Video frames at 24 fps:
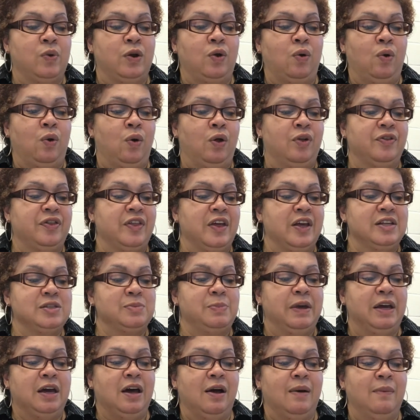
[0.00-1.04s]
When all things
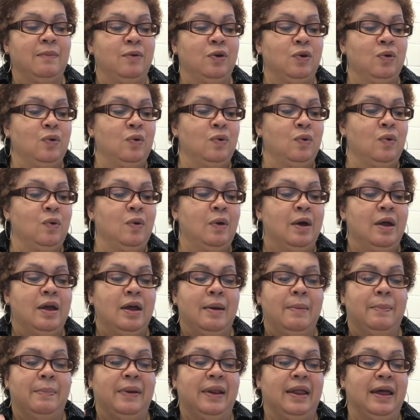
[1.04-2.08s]
become new.
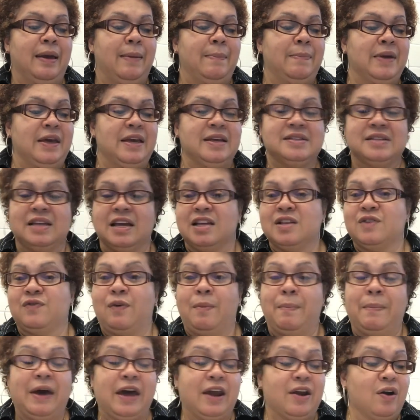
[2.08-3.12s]
Plan B stands for
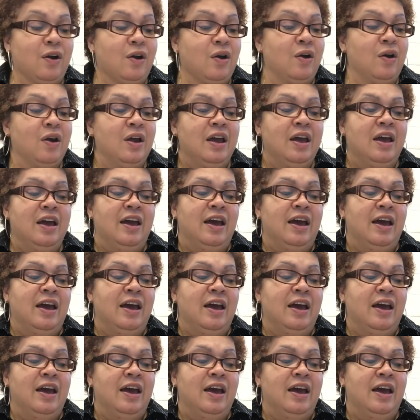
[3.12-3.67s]
better.